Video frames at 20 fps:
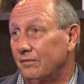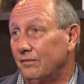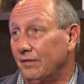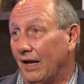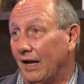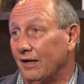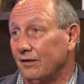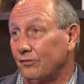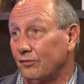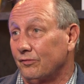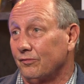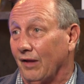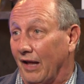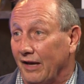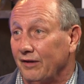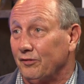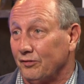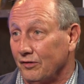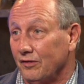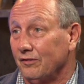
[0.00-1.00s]
that's
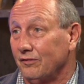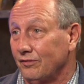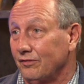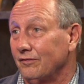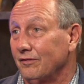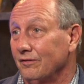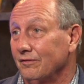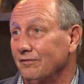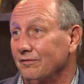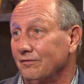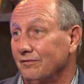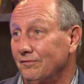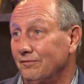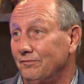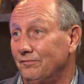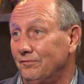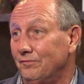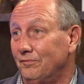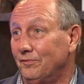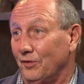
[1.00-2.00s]
licensed
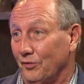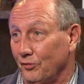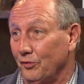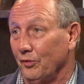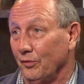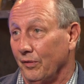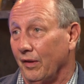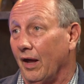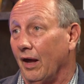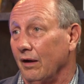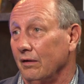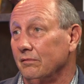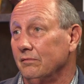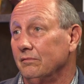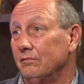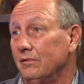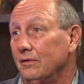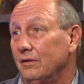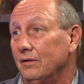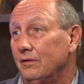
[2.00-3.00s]
to do that.
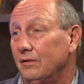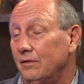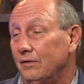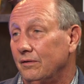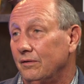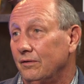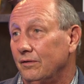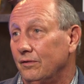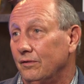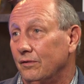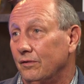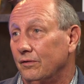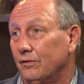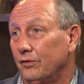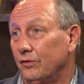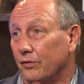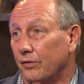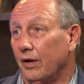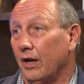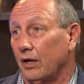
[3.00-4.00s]

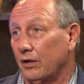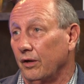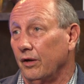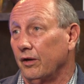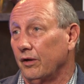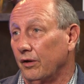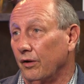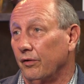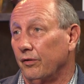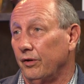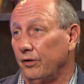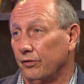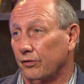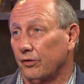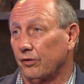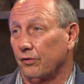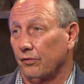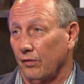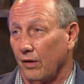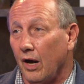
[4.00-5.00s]
You're not going to go to your
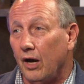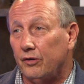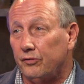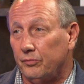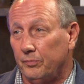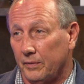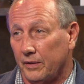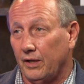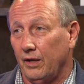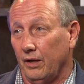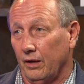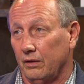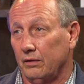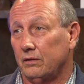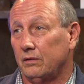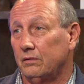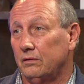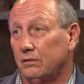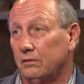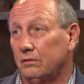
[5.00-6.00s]
garage
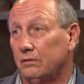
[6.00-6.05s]
mechanic